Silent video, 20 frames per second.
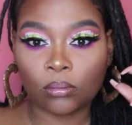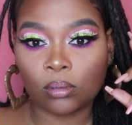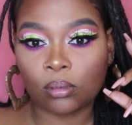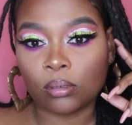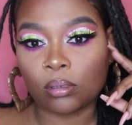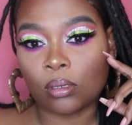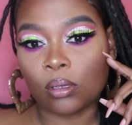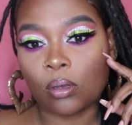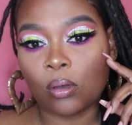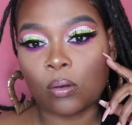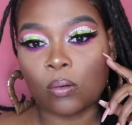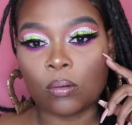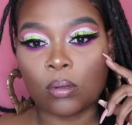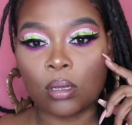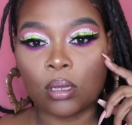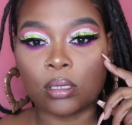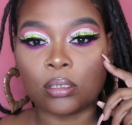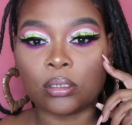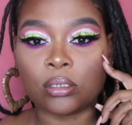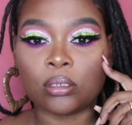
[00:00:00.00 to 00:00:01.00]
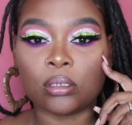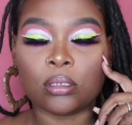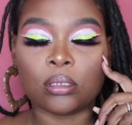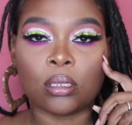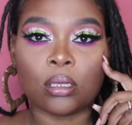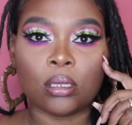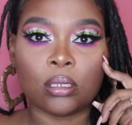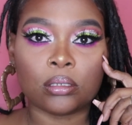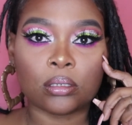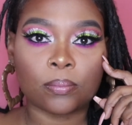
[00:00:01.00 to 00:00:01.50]
Also, don't forget to check out
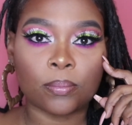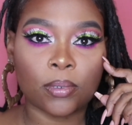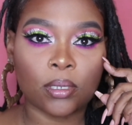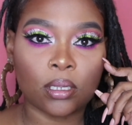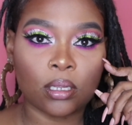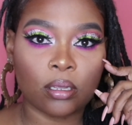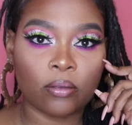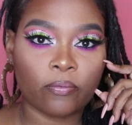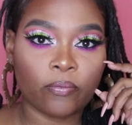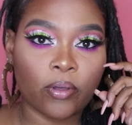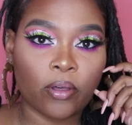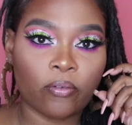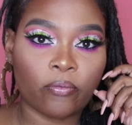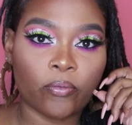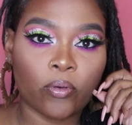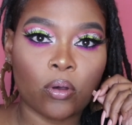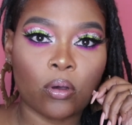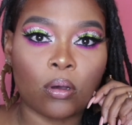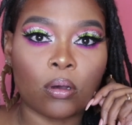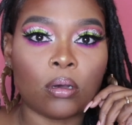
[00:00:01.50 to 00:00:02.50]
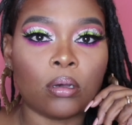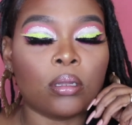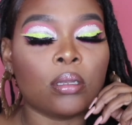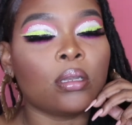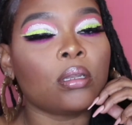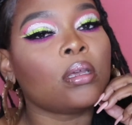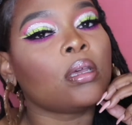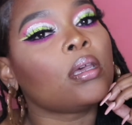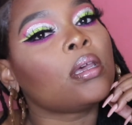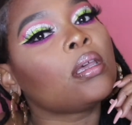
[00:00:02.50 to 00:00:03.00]
Posh Culture. I will link
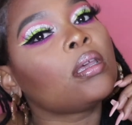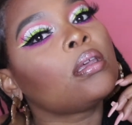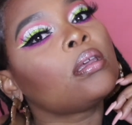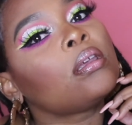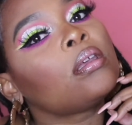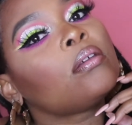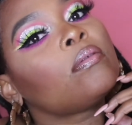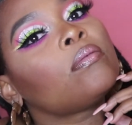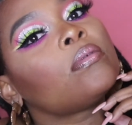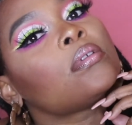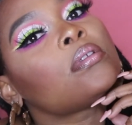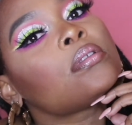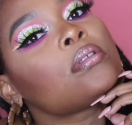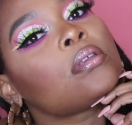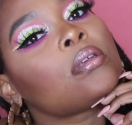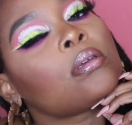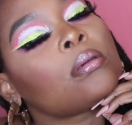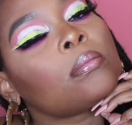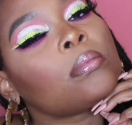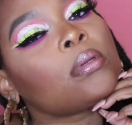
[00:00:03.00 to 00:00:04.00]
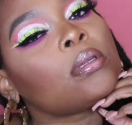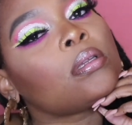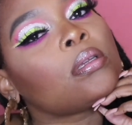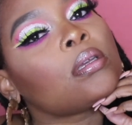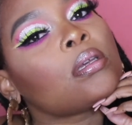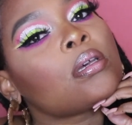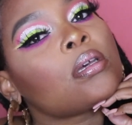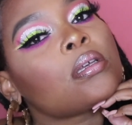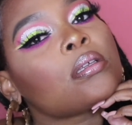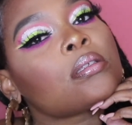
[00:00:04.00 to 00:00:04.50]
all their social media handles
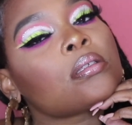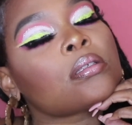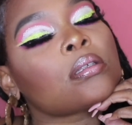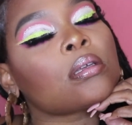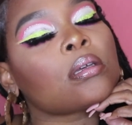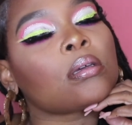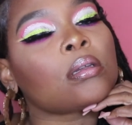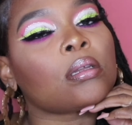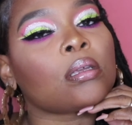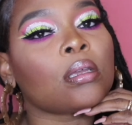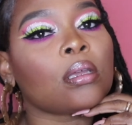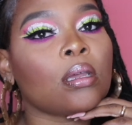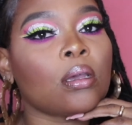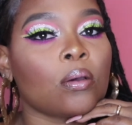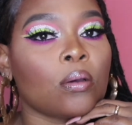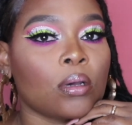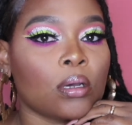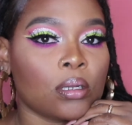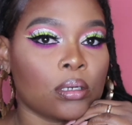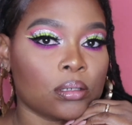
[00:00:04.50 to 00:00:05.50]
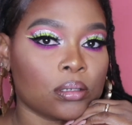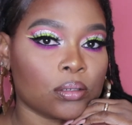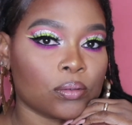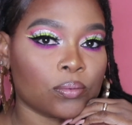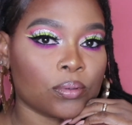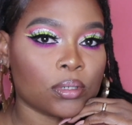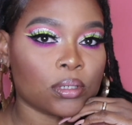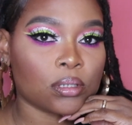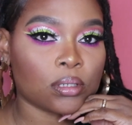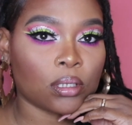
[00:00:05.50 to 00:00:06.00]
down in the description bar
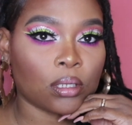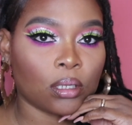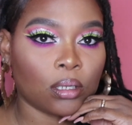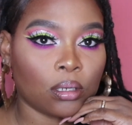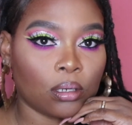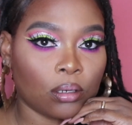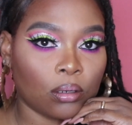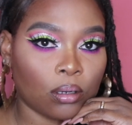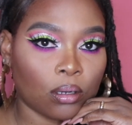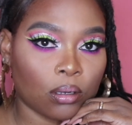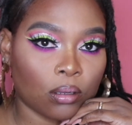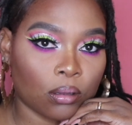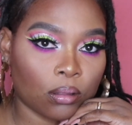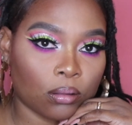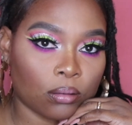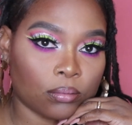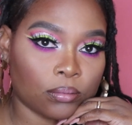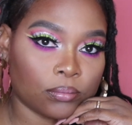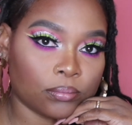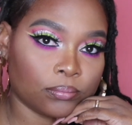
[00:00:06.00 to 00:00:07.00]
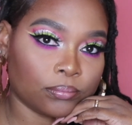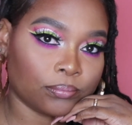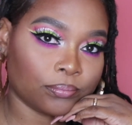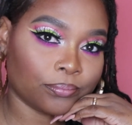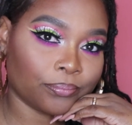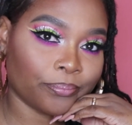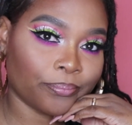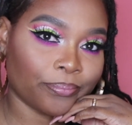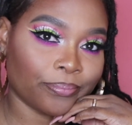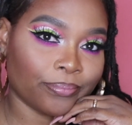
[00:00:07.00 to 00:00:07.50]
below. Tell them Aziza
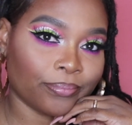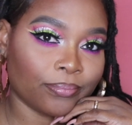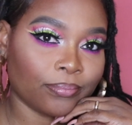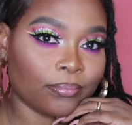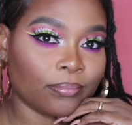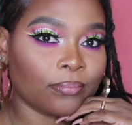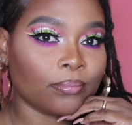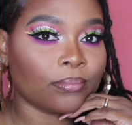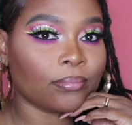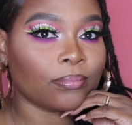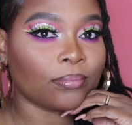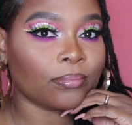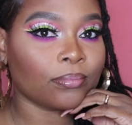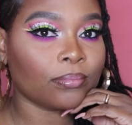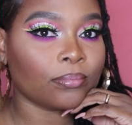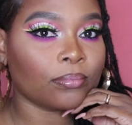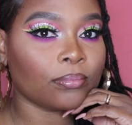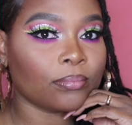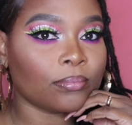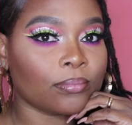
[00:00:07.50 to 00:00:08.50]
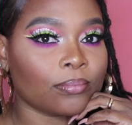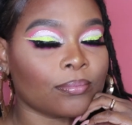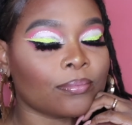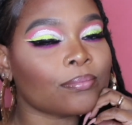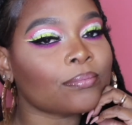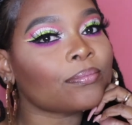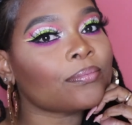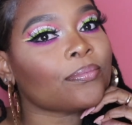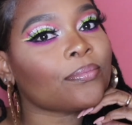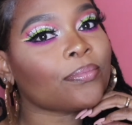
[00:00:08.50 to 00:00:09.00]
sent you because I want to be on their PR
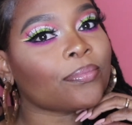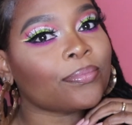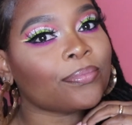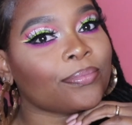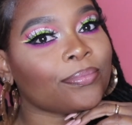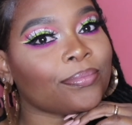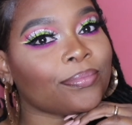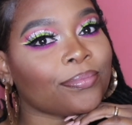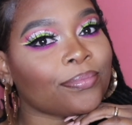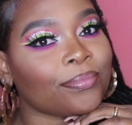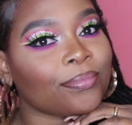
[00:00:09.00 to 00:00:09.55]
list so bad.